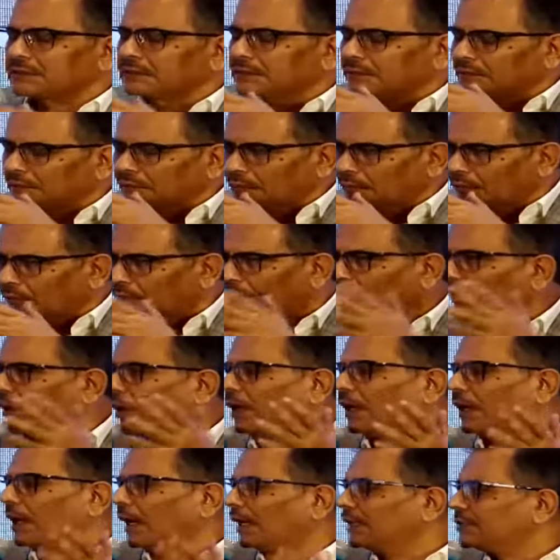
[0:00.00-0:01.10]
overall
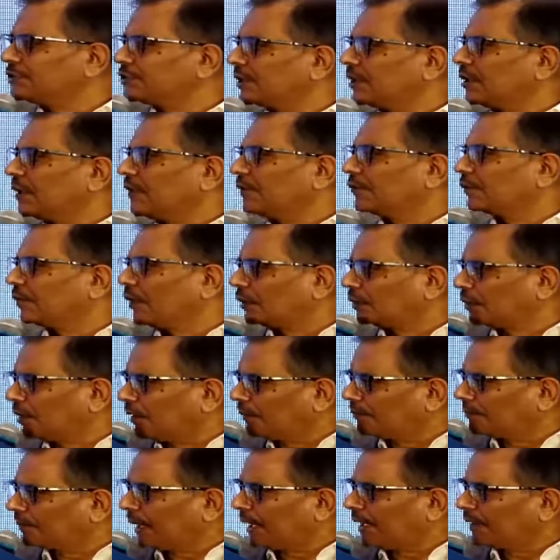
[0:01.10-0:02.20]
culture of
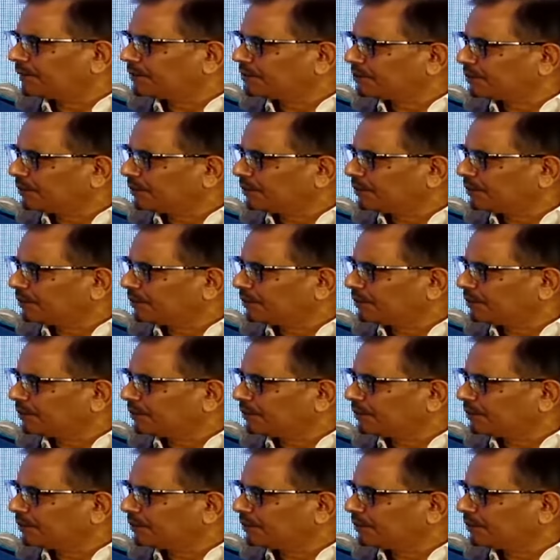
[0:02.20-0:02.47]
non-compliance?